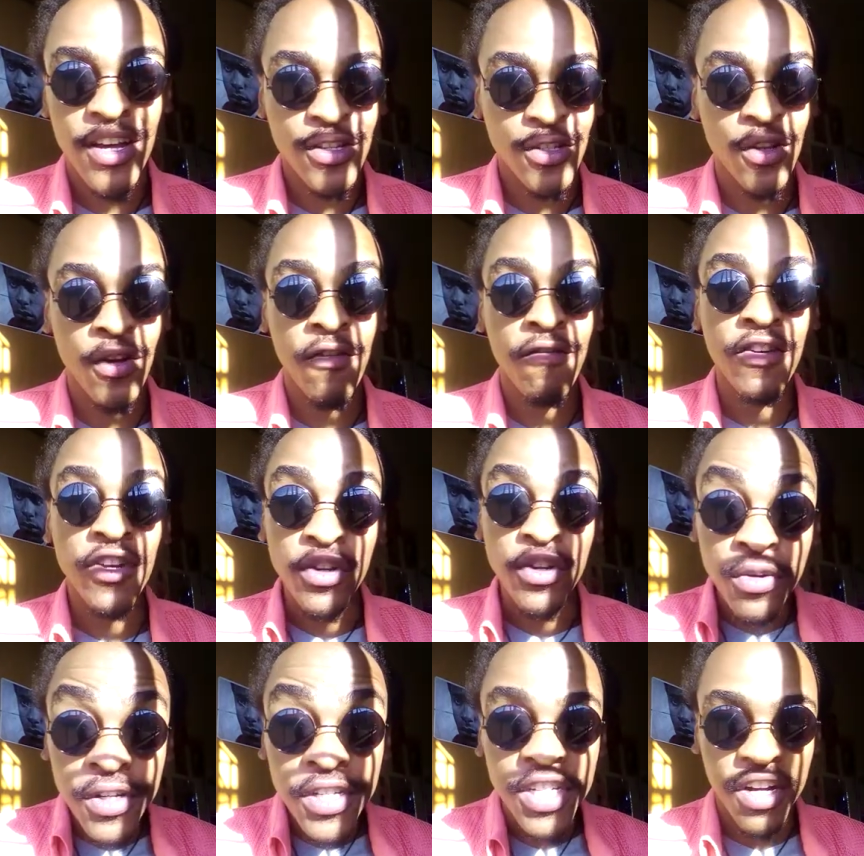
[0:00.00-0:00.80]
So
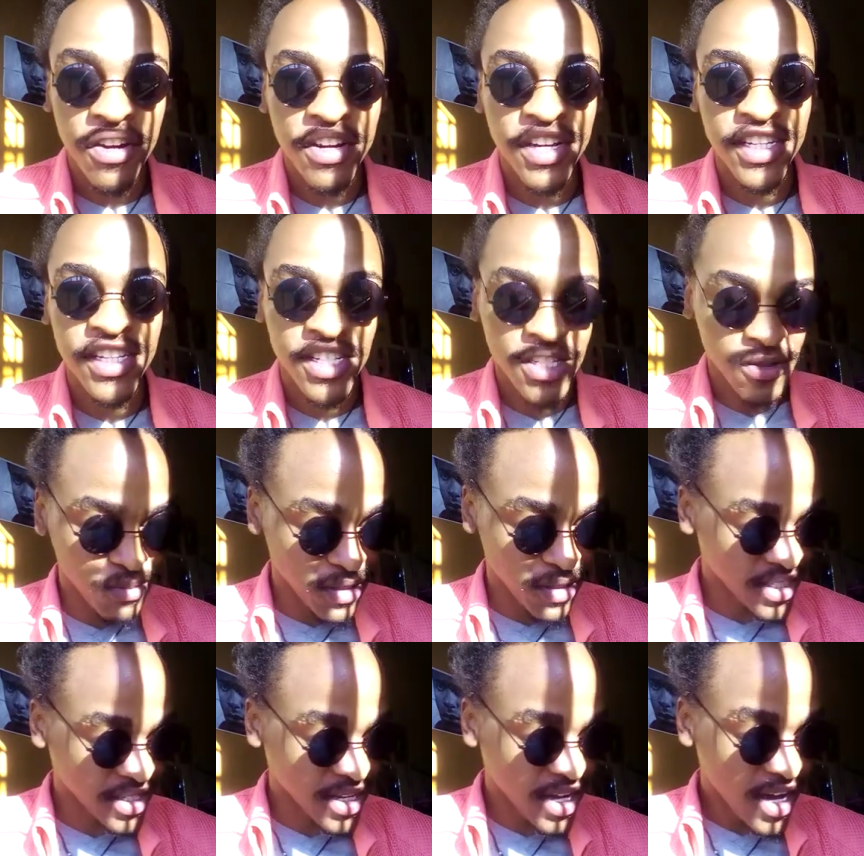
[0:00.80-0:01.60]
fiduciary just
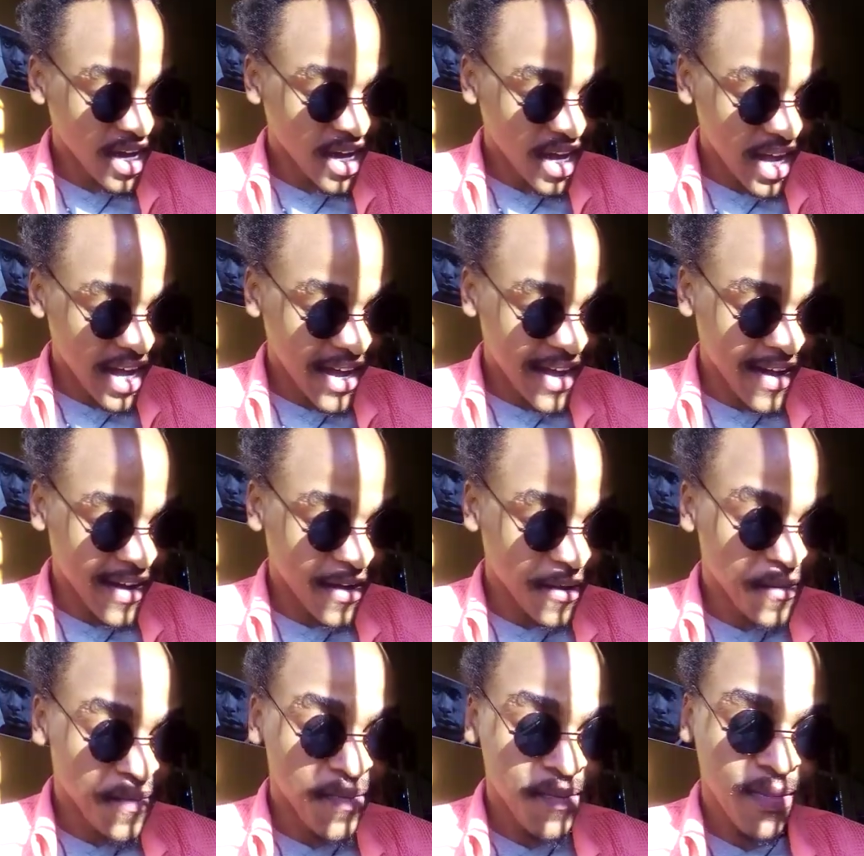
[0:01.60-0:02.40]
means
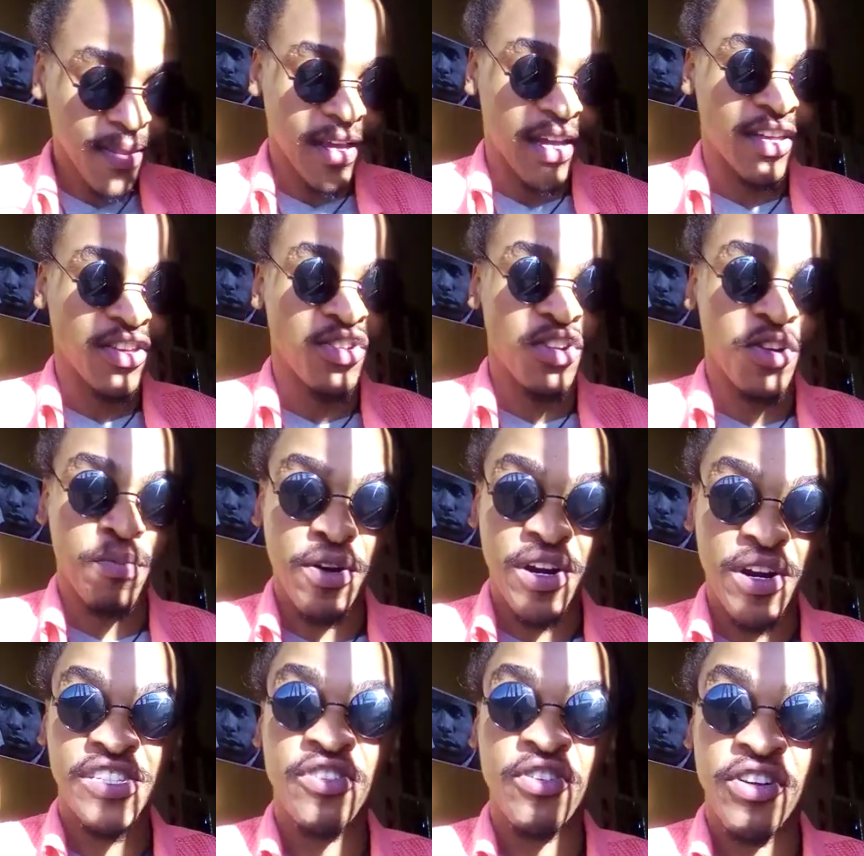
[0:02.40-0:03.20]
you're a
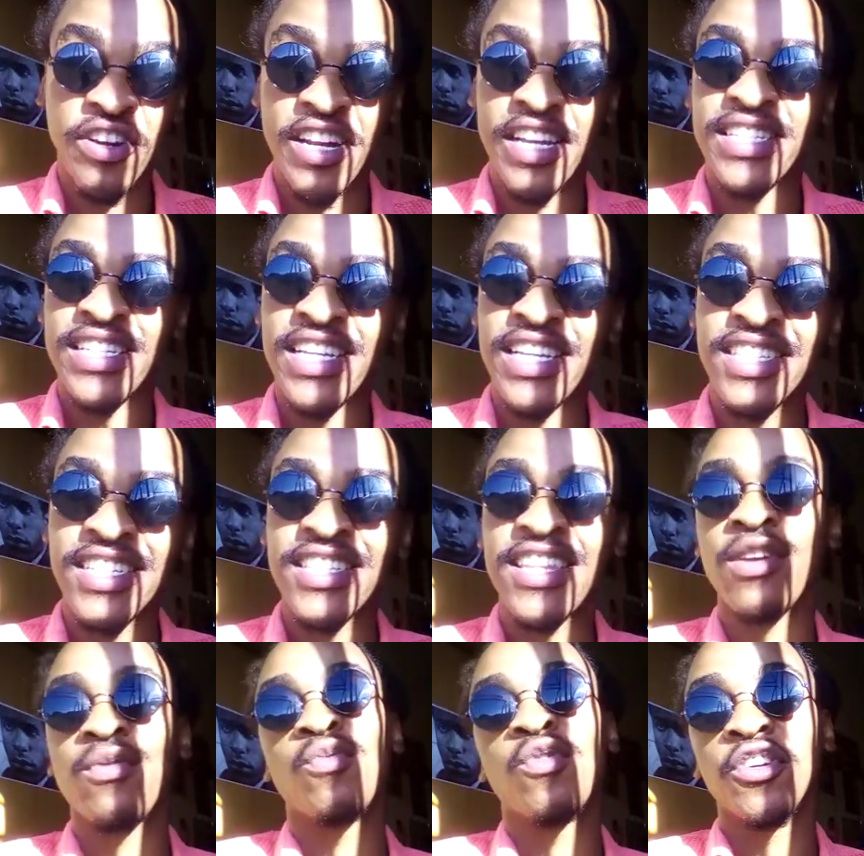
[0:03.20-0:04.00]
person
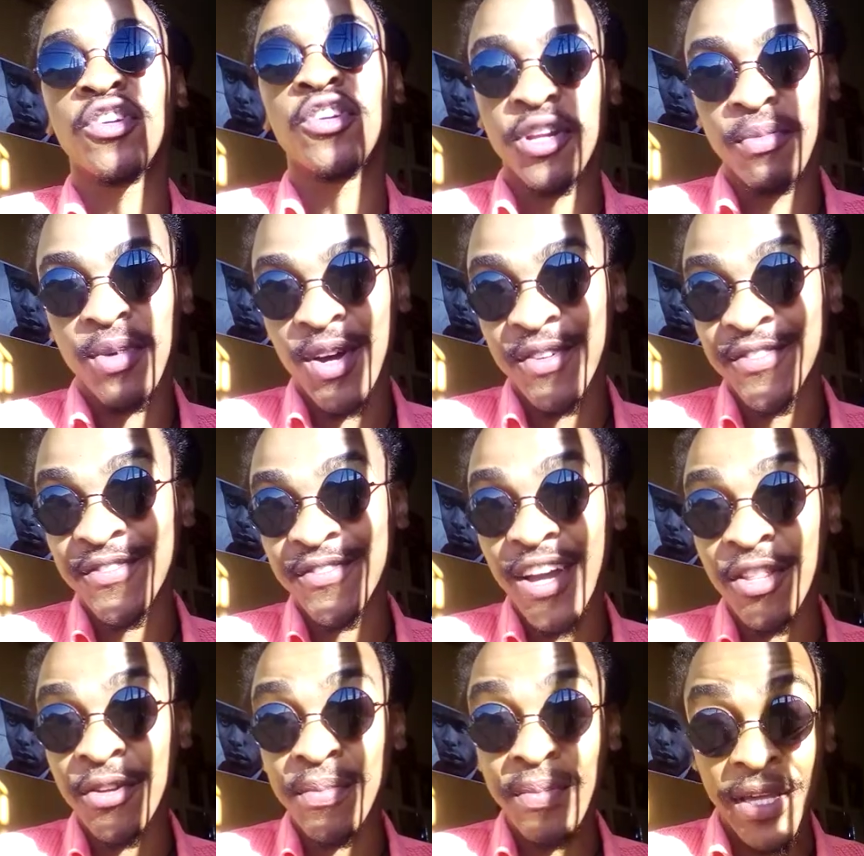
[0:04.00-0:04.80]
organization that works on behalf of
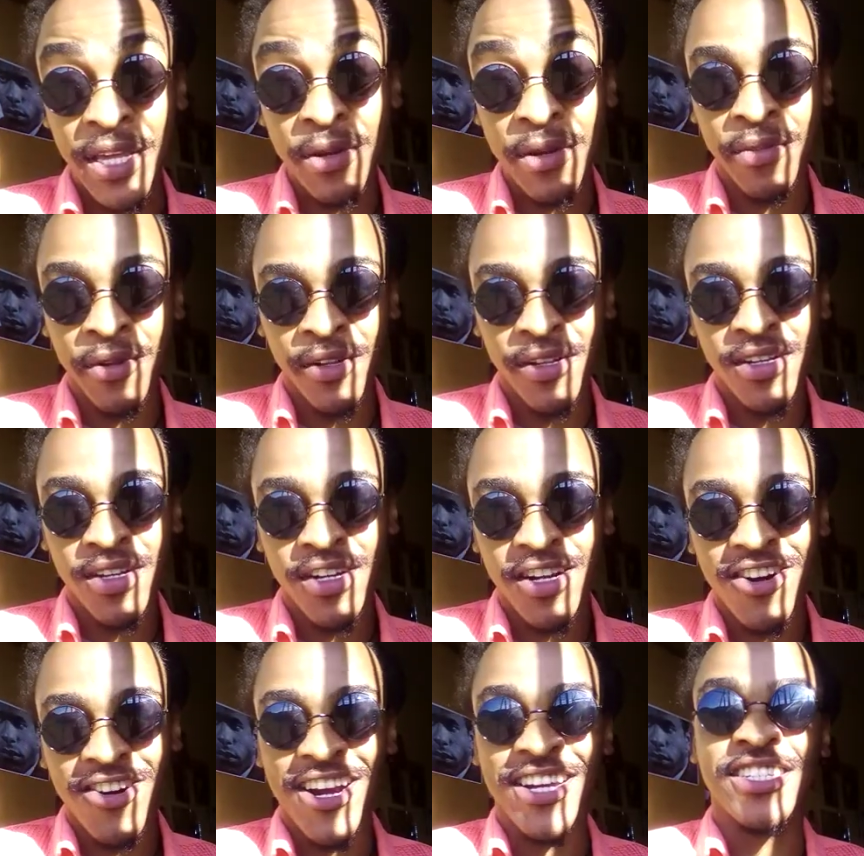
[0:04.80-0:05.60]
other people,
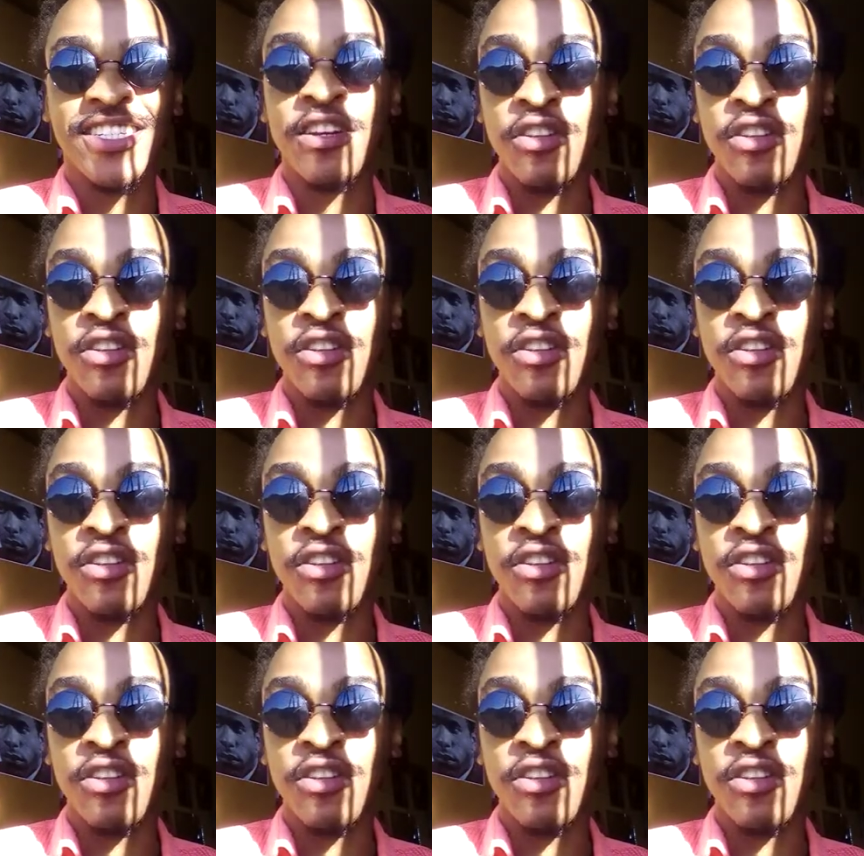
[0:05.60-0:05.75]
right?